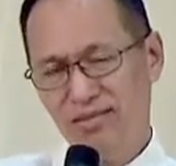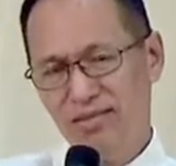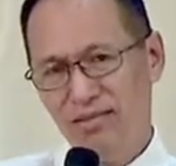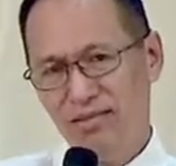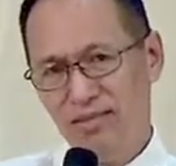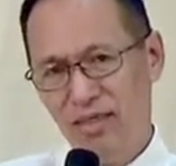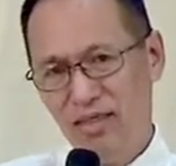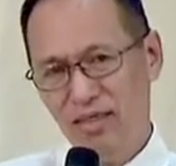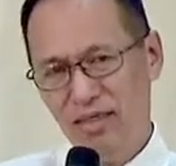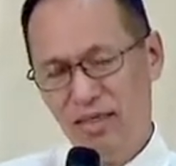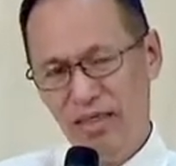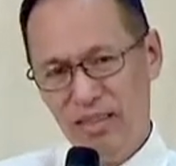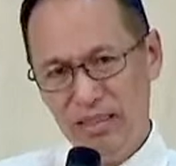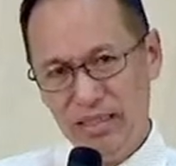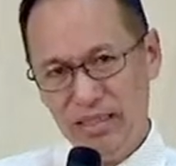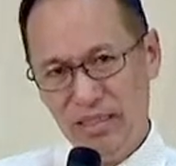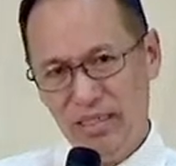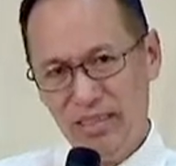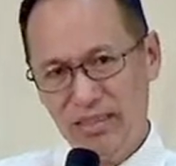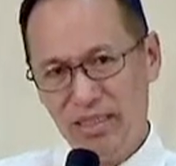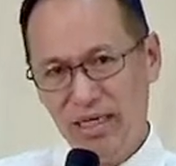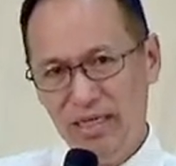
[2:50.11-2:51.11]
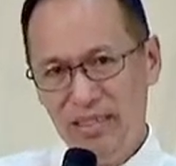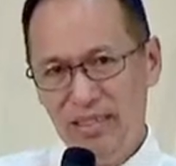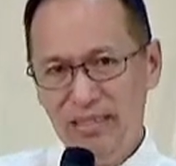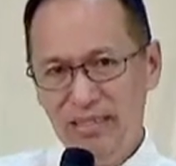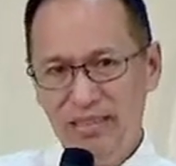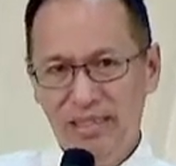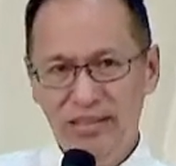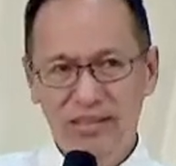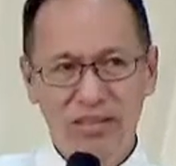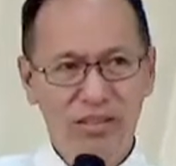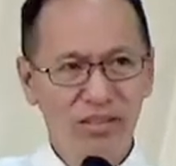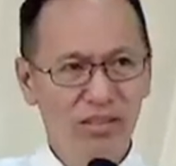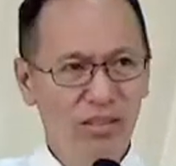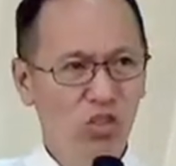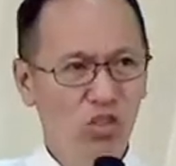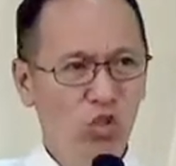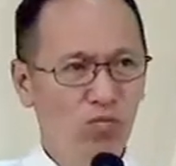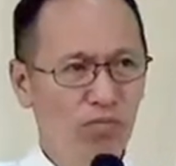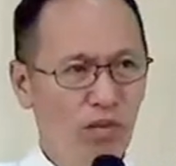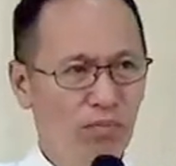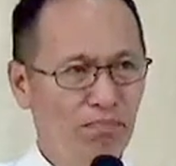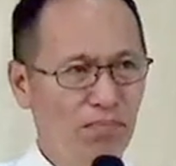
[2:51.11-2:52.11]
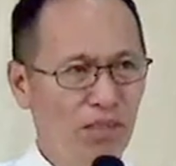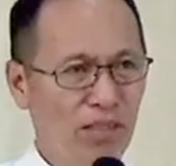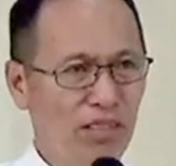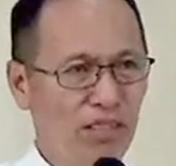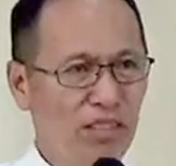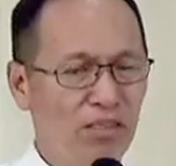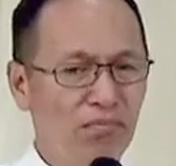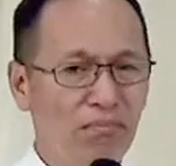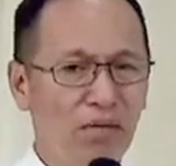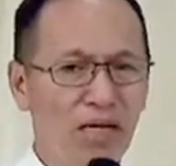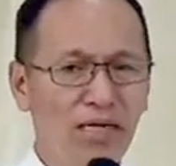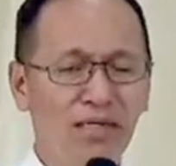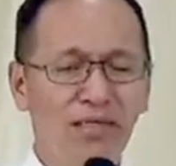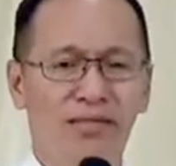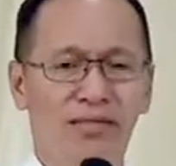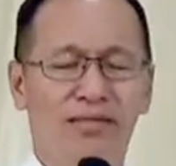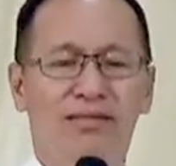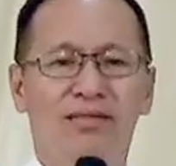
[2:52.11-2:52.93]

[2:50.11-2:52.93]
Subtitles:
Hanggang kailan natin ito papakinabangan?